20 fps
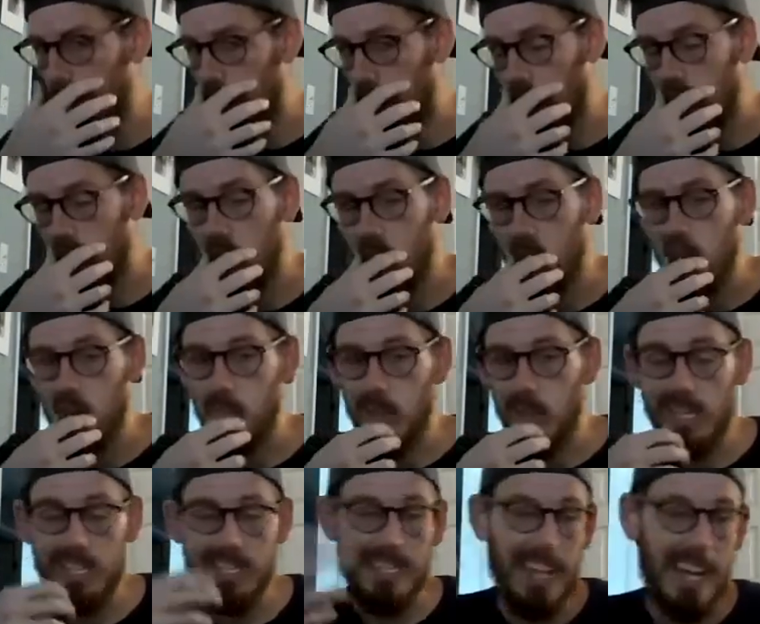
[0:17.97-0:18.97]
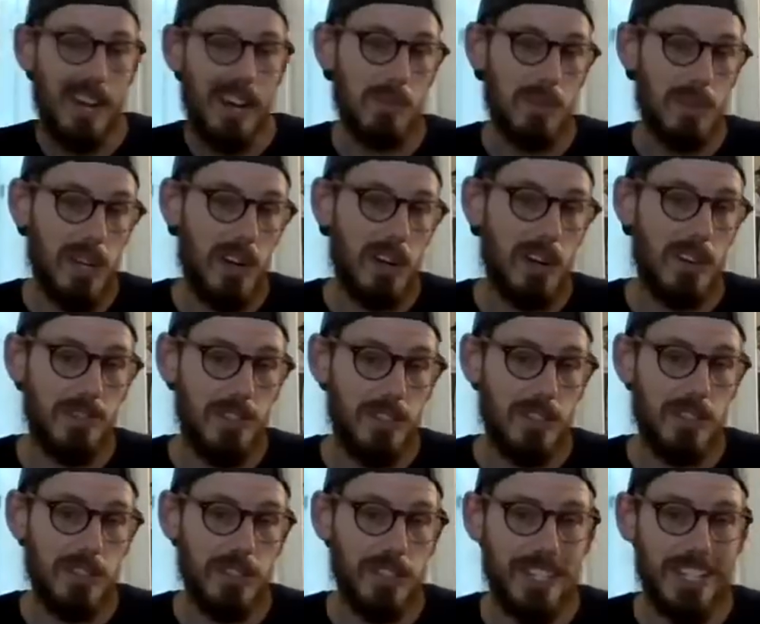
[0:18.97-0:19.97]
point, because now we are
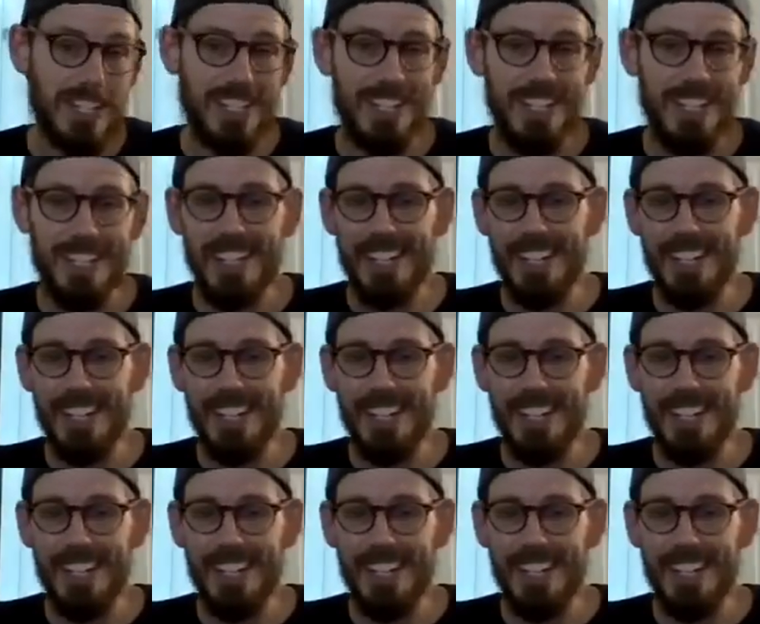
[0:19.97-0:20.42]
officially